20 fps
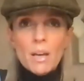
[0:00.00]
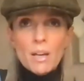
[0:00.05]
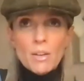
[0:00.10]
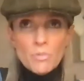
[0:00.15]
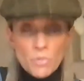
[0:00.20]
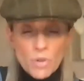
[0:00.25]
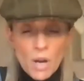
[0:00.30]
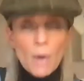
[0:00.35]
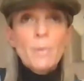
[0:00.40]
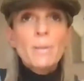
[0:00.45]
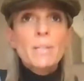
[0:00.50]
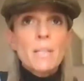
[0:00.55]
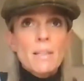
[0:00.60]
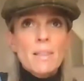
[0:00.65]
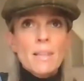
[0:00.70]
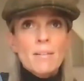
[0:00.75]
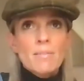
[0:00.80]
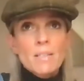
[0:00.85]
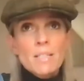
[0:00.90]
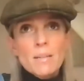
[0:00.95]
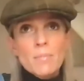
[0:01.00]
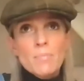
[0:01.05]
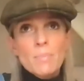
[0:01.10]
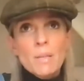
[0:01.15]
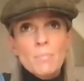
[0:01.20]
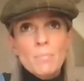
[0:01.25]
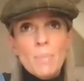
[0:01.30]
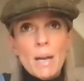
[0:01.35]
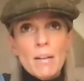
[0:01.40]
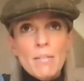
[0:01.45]
knowing that there is
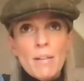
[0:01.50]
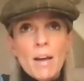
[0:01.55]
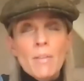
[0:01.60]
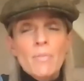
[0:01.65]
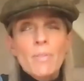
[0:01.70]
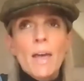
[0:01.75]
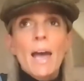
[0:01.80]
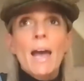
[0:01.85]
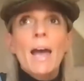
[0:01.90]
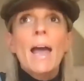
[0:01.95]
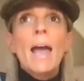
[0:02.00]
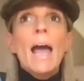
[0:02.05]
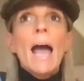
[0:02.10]
something better out there.